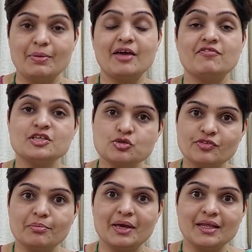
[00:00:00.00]
by which
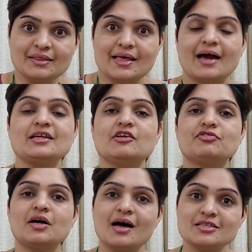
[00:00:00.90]
we mean that
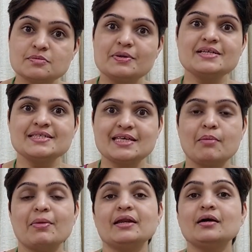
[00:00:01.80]
if the husband's
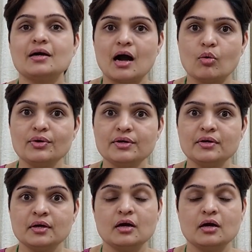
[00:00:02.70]
semen count,